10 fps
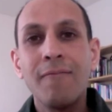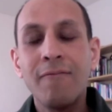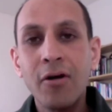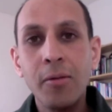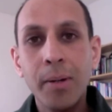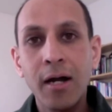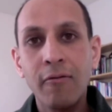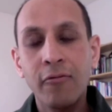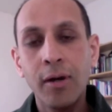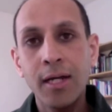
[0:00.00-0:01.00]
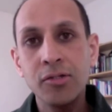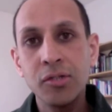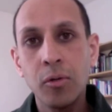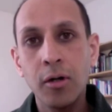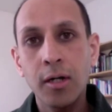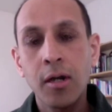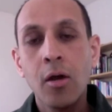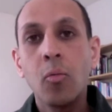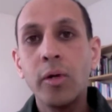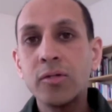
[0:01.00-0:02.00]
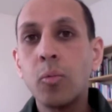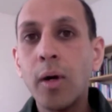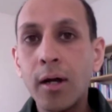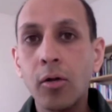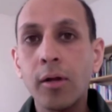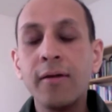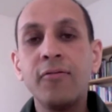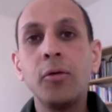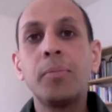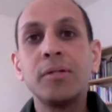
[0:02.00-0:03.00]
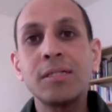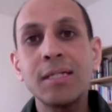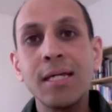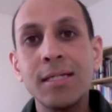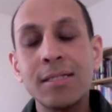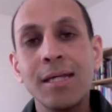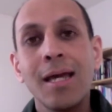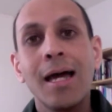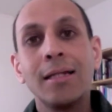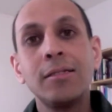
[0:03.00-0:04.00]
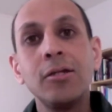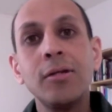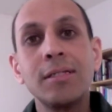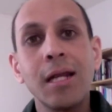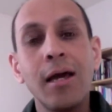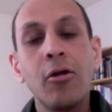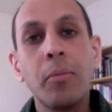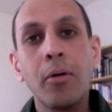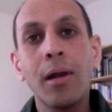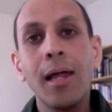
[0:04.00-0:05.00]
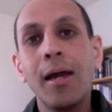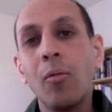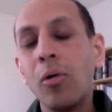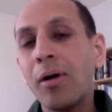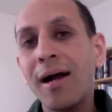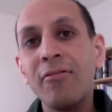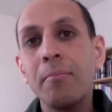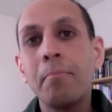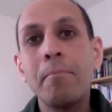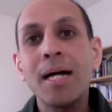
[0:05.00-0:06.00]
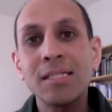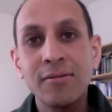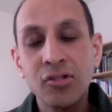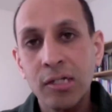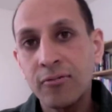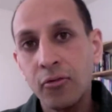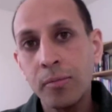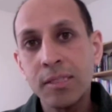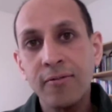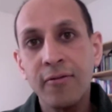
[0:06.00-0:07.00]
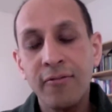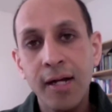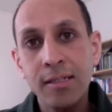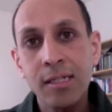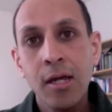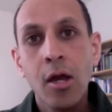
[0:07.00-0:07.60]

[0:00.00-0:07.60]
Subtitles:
very powerful energy work, which will, if you persist and do this layer upon layer, will have a massive transformative effect